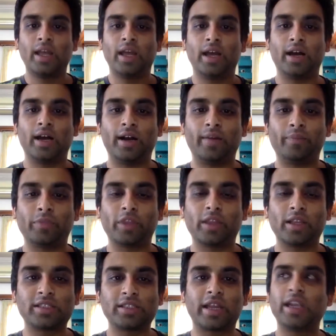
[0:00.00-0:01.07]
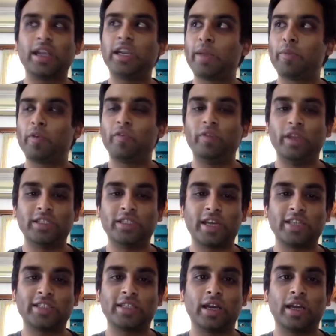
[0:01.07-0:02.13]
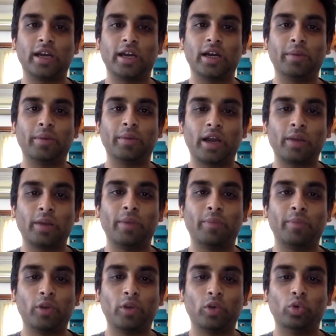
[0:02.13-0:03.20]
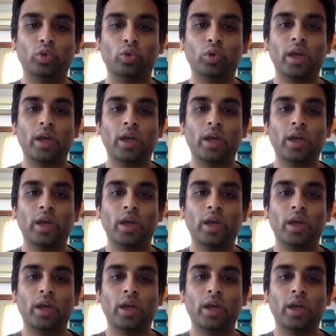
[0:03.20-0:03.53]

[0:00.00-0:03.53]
The second type of ninja is young people who